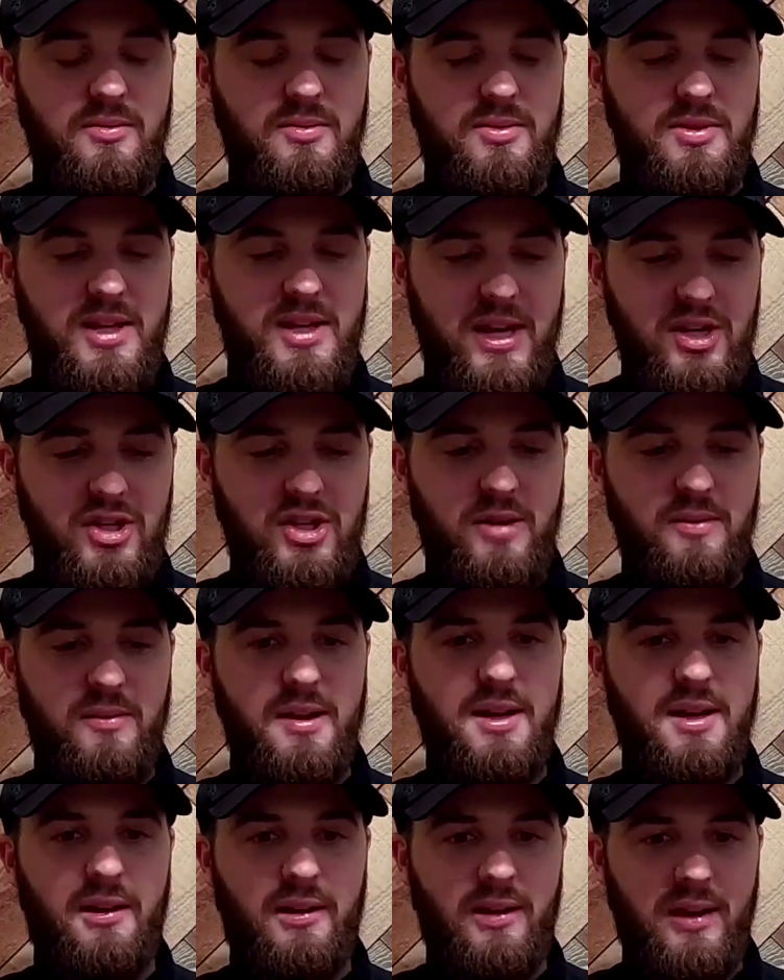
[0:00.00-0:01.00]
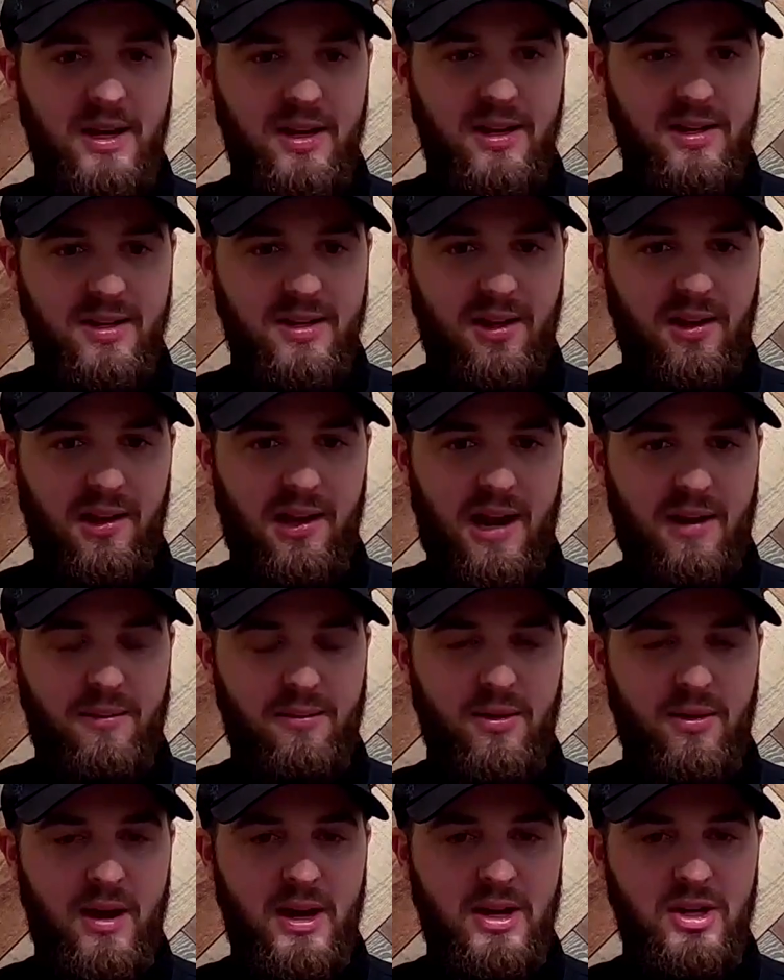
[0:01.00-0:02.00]
teaching me to lean into
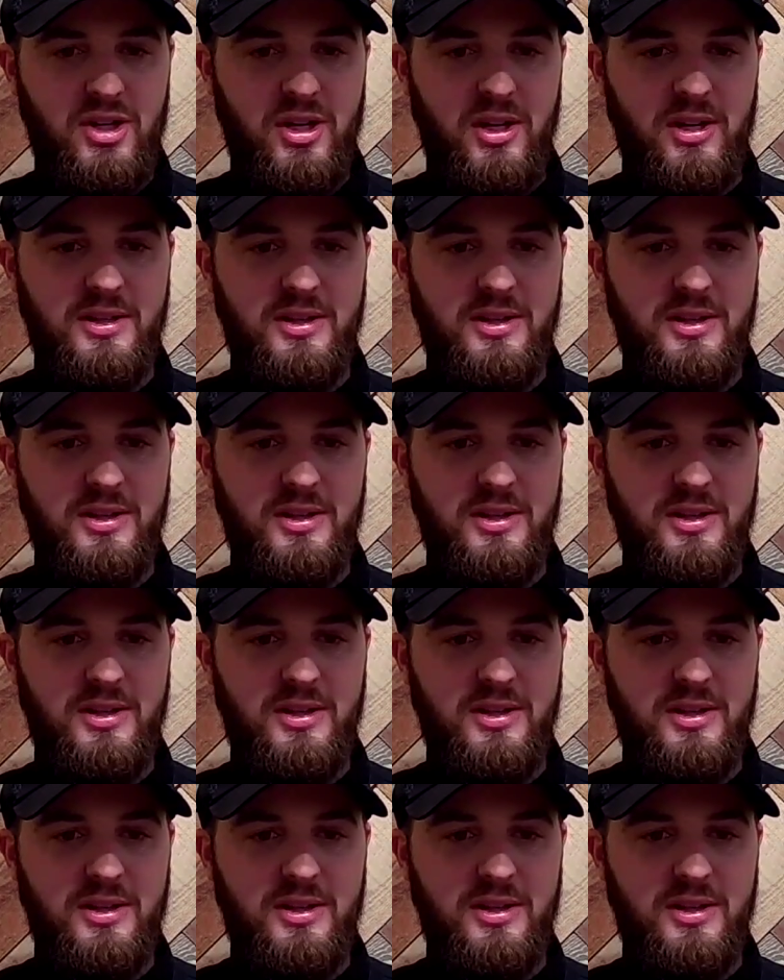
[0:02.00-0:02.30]
collaboration,